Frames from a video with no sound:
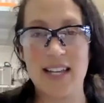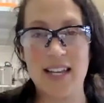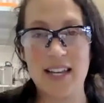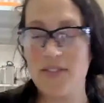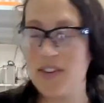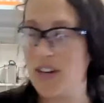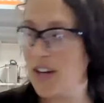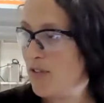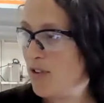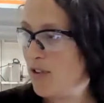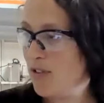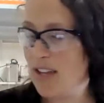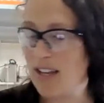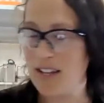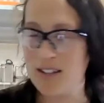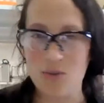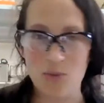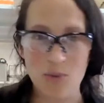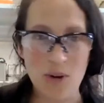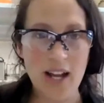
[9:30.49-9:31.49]
even if you think
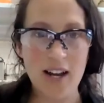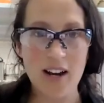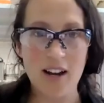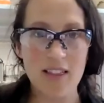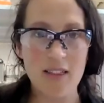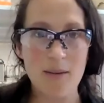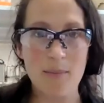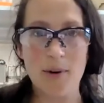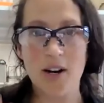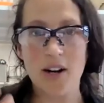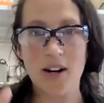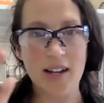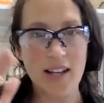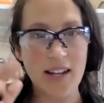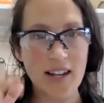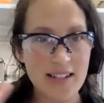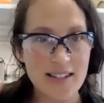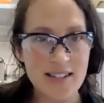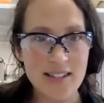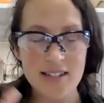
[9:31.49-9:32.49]
it's right on the mark
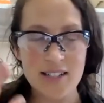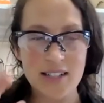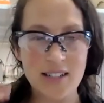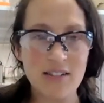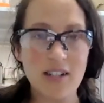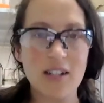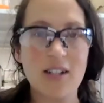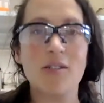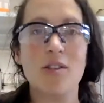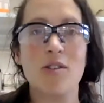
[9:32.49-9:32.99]
and it's a 0,